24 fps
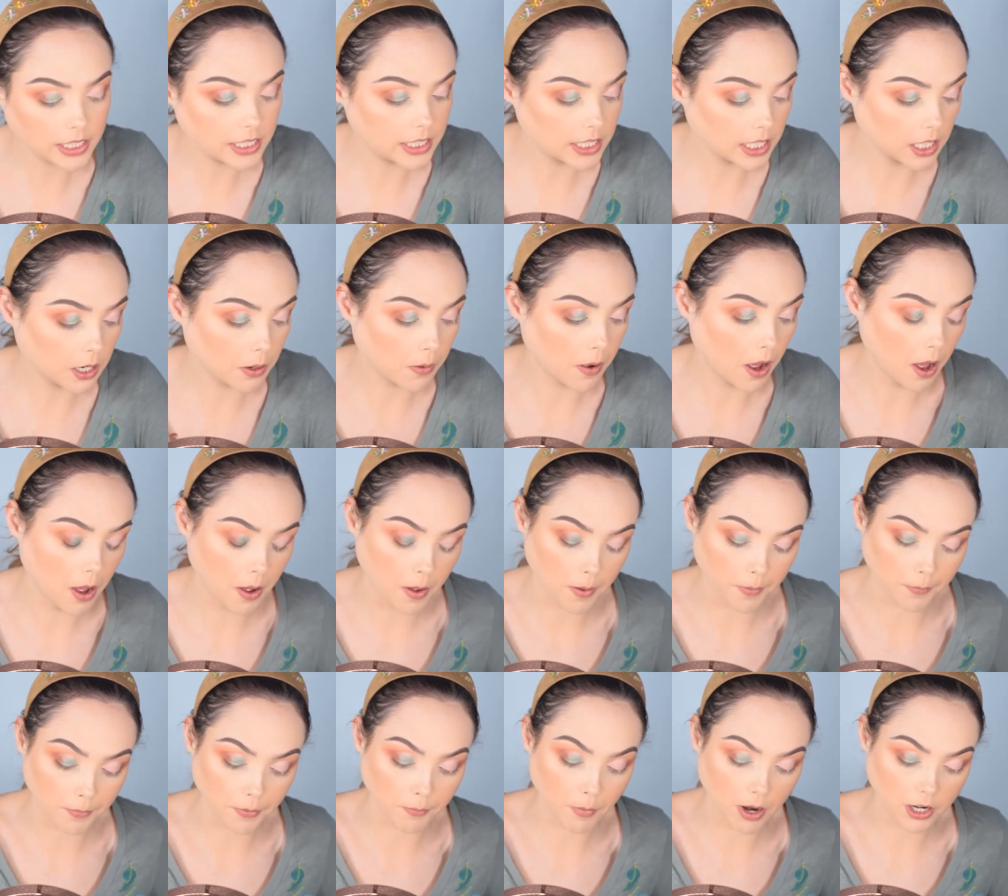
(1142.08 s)
did a,
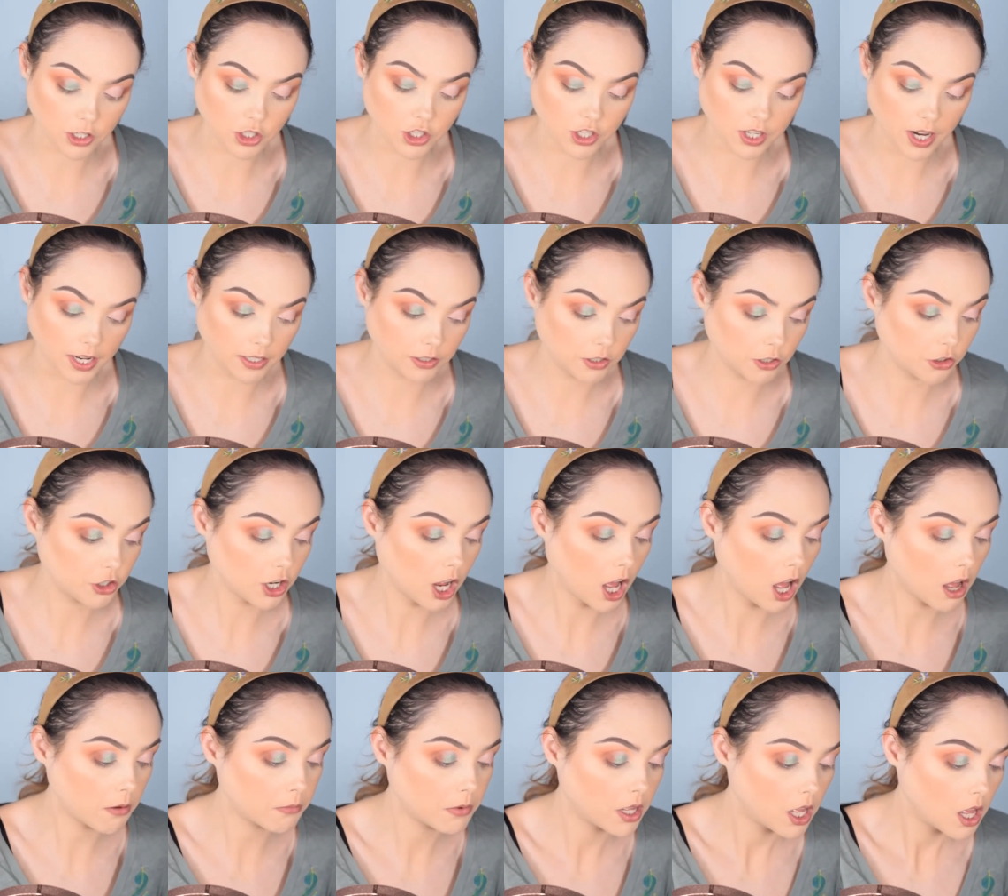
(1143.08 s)
a much nicer
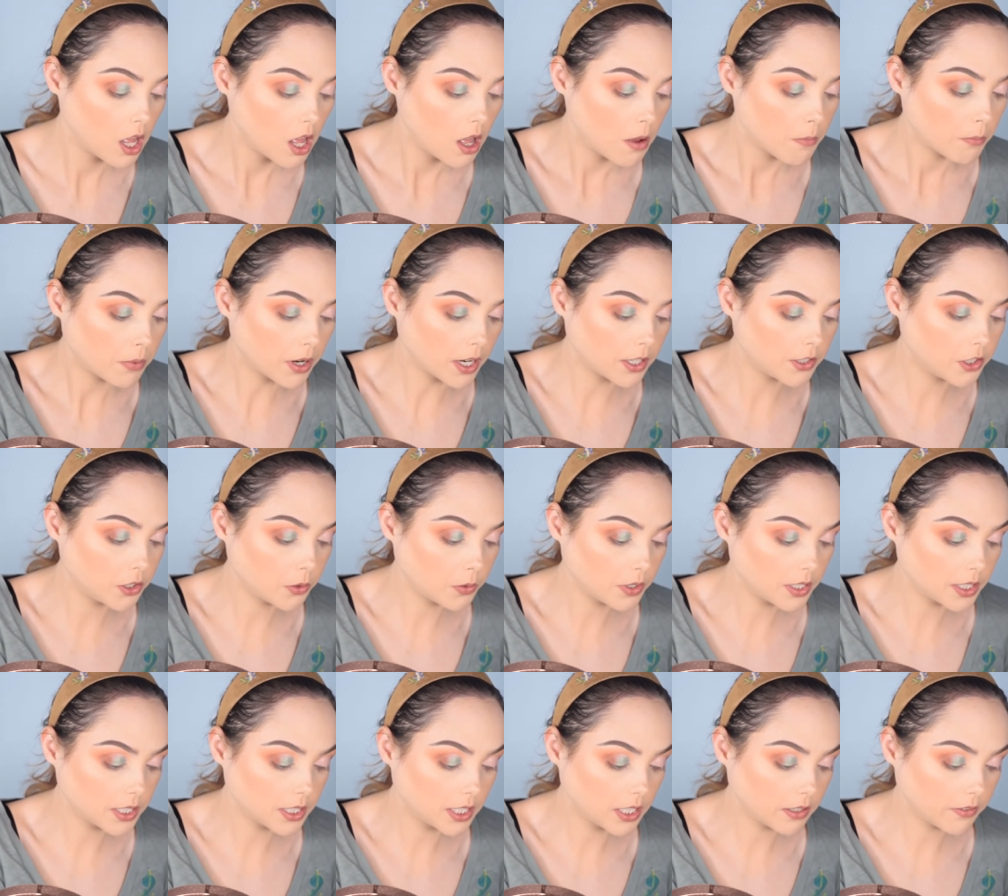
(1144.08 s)
job, but I do
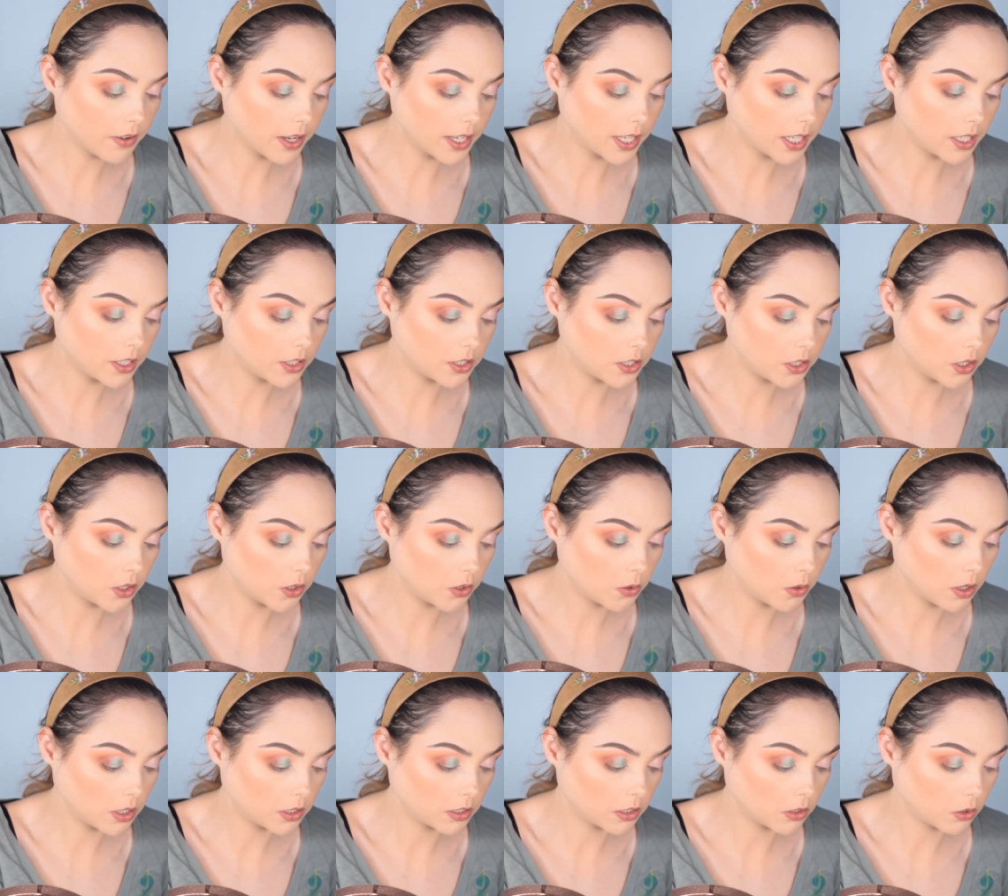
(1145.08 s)
wanna see if I can do
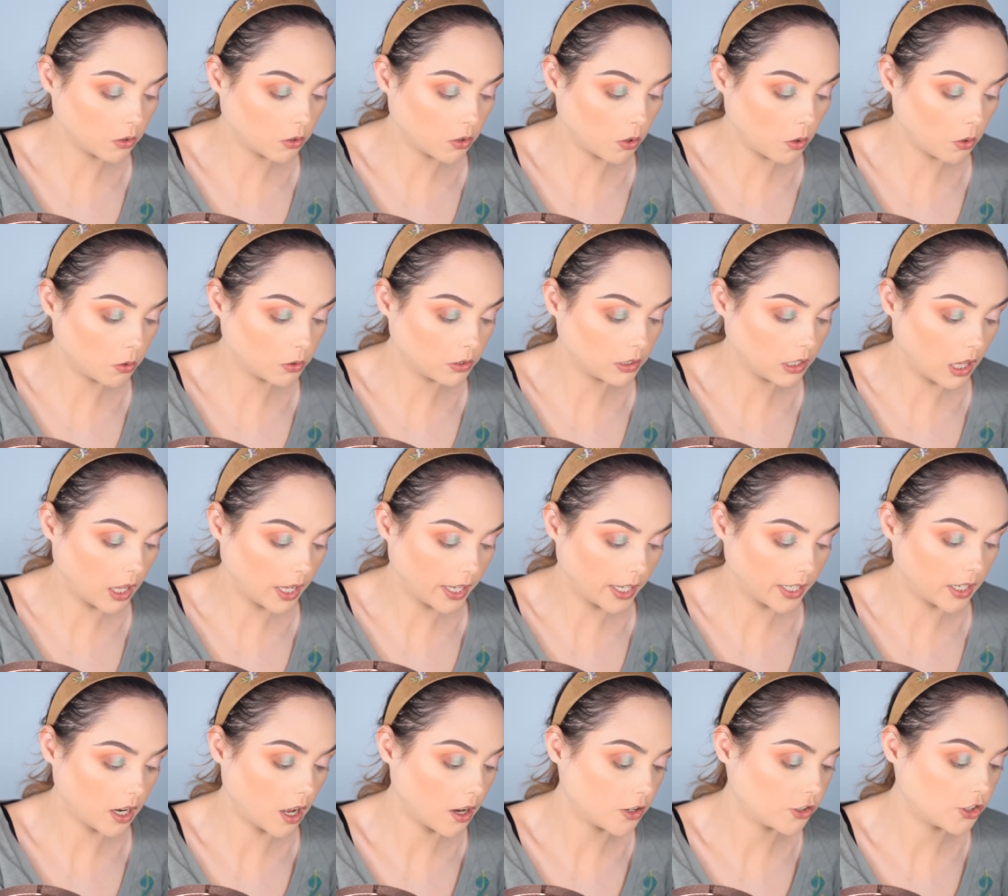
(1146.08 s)
a little gold
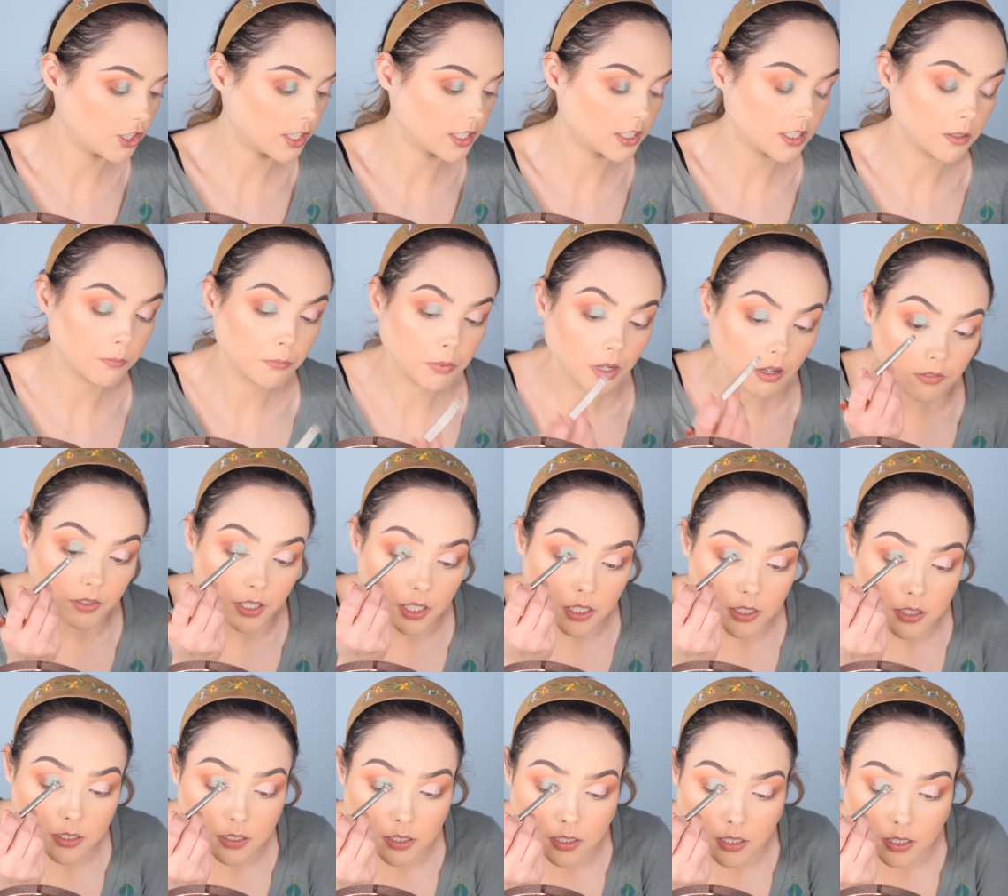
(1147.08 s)
line uh, just above
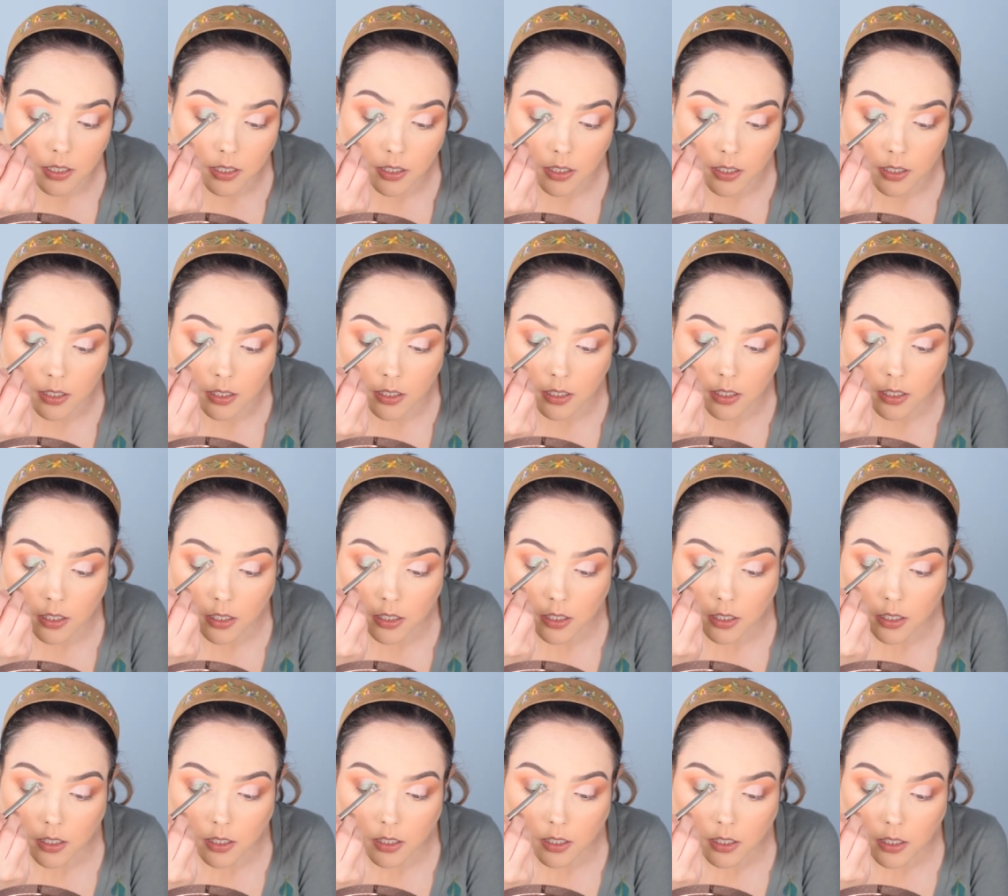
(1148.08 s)
it.
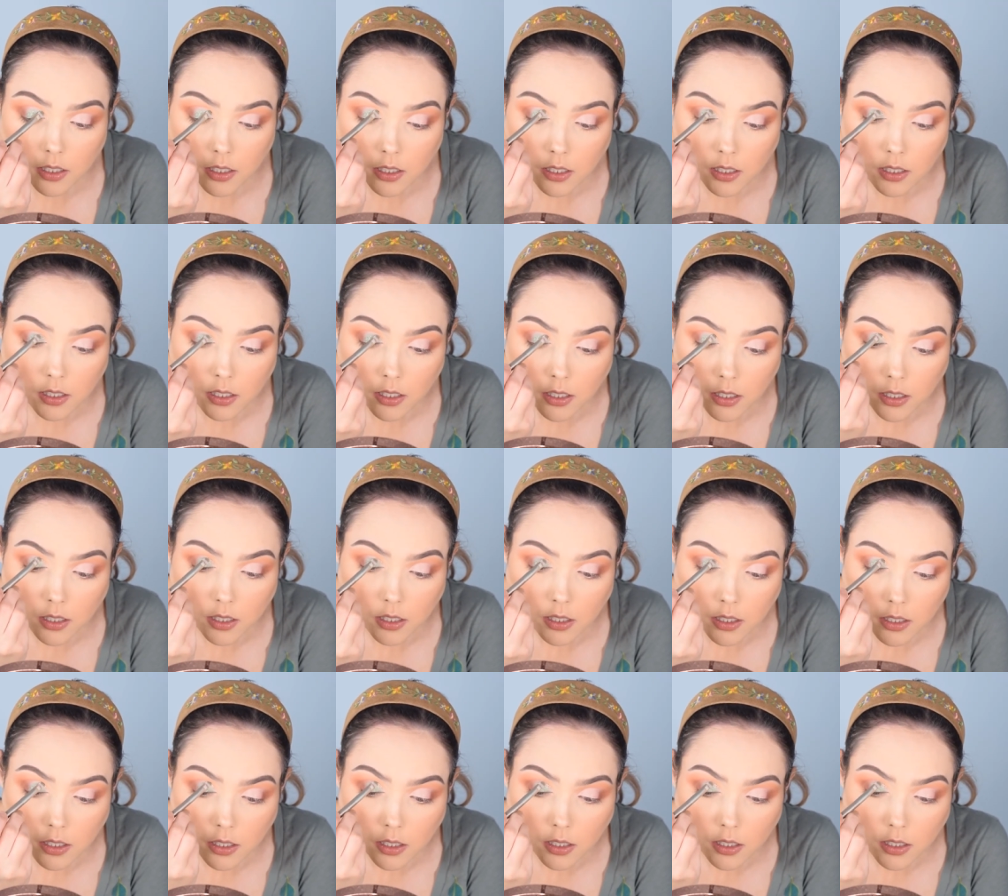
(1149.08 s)
Wow, the gold is